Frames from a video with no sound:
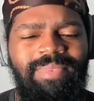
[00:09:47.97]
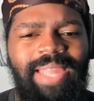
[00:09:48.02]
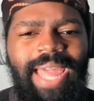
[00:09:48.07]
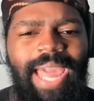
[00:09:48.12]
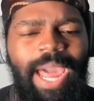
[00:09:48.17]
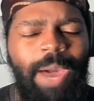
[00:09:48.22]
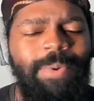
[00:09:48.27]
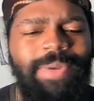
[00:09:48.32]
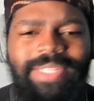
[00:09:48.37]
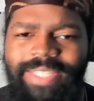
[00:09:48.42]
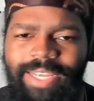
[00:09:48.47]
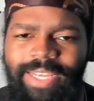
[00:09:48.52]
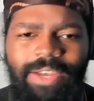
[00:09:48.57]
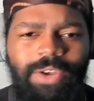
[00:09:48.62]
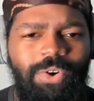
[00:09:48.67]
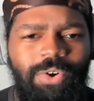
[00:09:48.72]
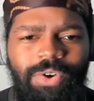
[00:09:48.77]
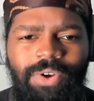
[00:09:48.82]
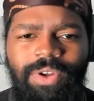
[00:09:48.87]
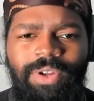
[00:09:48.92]
How is that
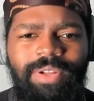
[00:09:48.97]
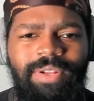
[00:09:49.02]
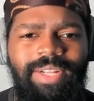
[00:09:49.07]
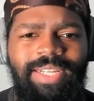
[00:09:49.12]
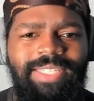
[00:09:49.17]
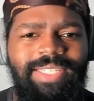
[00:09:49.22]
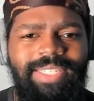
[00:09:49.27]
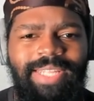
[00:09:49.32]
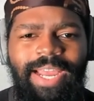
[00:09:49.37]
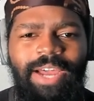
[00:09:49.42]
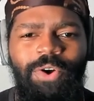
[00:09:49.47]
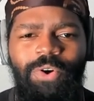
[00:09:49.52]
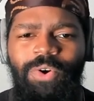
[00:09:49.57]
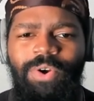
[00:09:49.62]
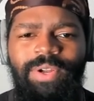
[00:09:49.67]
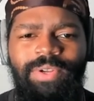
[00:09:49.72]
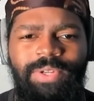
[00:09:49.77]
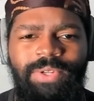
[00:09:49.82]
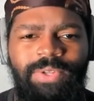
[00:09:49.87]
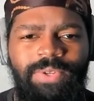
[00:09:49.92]
hard? That's not
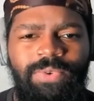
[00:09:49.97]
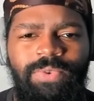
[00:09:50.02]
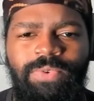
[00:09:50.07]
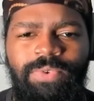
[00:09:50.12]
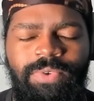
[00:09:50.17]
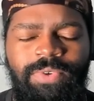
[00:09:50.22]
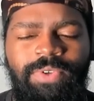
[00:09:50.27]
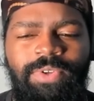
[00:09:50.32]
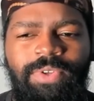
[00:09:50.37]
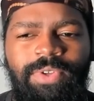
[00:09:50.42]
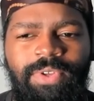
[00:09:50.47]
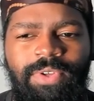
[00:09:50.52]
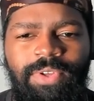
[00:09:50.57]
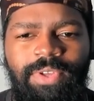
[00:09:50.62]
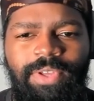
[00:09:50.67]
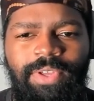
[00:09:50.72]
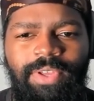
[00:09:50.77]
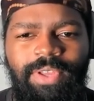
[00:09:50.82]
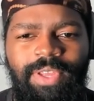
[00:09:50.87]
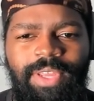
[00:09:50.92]
hard to do.
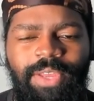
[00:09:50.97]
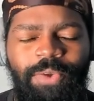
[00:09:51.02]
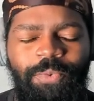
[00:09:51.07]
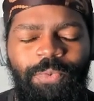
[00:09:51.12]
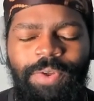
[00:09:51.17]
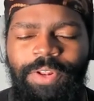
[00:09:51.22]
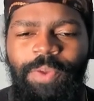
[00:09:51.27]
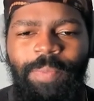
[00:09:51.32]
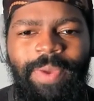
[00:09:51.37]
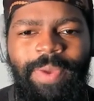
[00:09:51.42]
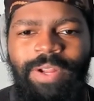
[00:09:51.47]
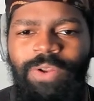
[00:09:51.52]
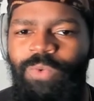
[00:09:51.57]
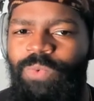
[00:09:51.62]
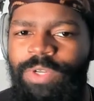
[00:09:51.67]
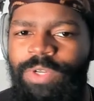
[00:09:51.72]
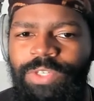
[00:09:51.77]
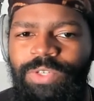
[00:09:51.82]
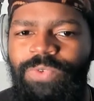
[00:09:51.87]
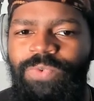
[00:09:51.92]
What, no matter
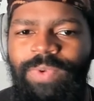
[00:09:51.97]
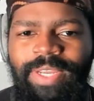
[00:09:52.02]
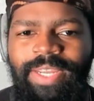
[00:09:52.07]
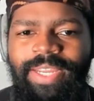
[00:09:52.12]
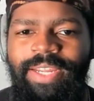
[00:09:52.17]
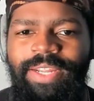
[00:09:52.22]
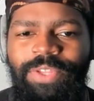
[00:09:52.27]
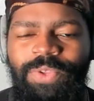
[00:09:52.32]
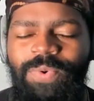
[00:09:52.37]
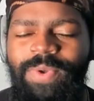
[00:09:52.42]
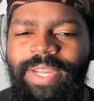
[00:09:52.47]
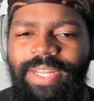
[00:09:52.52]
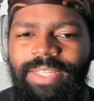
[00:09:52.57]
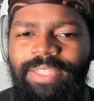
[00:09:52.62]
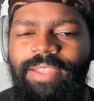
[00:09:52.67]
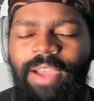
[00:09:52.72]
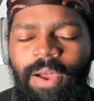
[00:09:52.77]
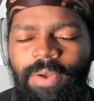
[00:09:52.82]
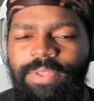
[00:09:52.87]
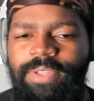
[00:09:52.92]
what you in, you
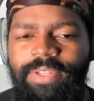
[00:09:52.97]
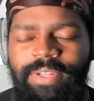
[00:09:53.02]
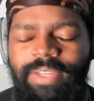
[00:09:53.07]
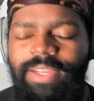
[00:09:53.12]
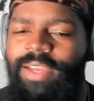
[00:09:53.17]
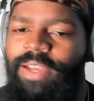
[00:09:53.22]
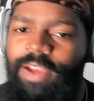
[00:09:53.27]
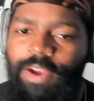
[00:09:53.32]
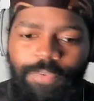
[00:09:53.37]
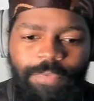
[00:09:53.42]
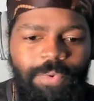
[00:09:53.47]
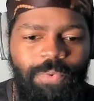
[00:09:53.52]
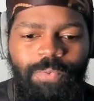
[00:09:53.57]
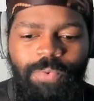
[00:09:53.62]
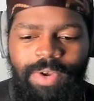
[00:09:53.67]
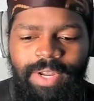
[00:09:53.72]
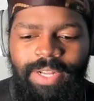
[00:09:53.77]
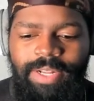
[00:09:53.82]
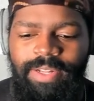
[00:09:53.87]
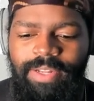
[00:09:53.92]
can talk to. For
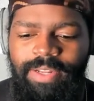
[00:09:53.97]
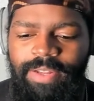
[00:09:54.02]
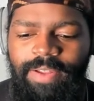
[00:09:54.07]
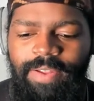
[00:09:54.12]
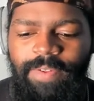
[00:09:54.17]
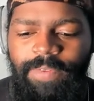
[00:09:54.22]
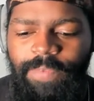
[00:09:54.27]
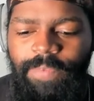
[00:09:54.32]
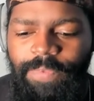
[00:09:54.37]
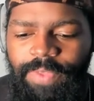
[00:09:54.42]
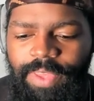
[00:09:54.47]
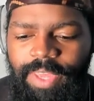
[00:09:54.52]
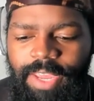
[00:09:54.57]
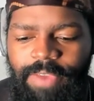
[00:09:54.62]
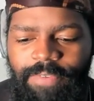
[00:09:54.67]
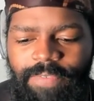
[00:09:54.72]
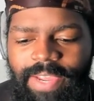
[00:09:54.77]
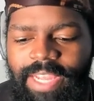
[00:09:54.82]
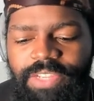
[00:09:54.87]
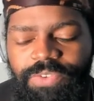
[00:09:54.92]
one,
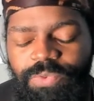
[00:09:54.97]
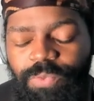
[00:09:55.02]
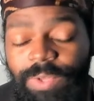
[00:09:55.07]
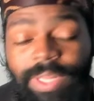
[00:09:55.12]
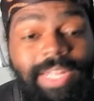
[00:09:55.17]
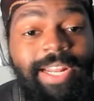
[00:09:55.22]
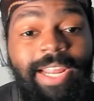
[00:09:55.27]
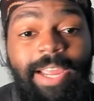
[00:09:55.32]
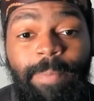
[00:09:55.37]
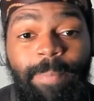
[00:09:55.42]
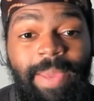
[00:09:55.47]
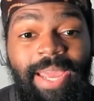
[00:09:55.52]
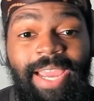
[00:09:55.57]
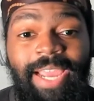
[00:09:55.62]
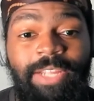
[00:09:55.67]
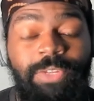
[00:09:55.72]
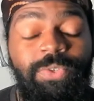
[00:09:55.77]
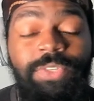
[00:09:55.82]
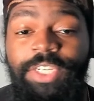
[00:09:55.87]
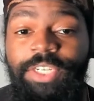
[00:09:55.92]
if it's really that
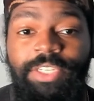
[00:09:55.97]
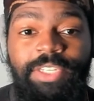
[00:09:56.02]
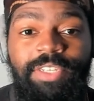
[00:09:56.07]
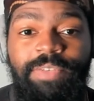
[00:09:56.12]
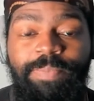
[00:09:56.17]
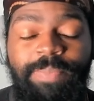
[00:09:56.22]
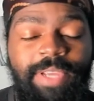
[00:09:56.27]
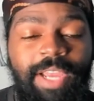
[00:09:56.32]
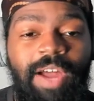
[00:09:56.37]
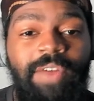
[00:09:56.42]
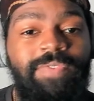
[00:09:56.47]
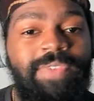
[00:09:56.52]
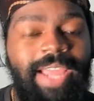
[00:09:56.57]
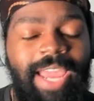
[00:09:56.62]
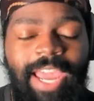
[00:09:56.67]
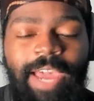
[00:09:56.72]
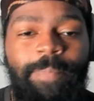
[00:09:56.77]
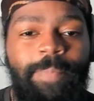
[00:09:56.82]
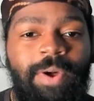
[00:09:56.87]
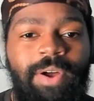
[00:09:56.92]
bad, you should just be off the
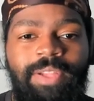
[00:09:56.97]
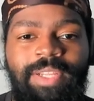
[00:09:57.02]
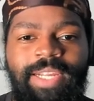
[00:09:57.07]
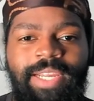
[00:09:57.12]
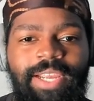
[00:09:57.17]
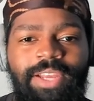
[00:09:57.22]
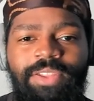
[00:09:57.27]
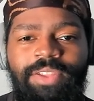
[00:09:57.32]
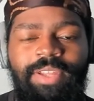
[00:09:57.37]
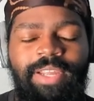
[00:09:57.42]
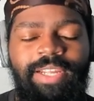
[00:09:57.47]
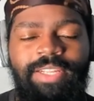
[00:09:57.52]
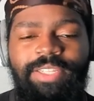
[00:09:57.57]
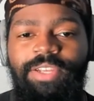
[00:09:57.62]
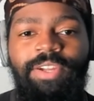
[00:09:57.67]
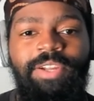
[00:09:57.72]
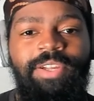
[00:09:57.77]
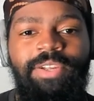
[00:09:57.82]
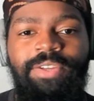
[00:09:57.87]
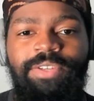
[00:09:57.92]
app altogether and
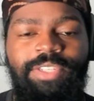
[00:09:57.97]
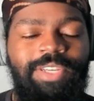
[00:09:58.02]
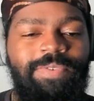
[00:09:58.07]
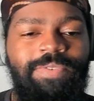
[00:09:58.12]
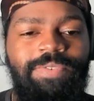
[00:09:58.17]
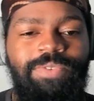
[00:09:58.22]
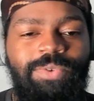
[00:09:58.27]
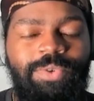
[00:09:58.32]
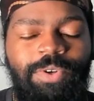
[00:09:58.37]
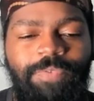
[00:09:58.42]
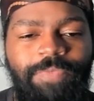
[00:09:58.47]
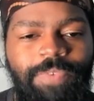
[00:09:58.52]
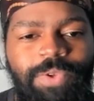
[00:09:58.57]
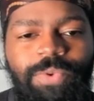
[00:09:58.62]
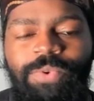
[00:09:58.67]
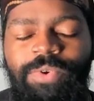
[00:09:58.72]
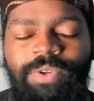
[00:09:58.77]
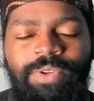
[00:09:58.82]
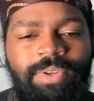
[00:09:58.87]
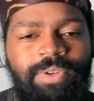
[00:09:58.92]
turn yourself into a
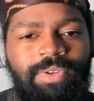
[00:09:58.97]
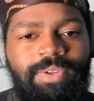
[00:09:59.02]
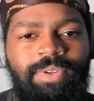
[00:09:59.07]
viewer.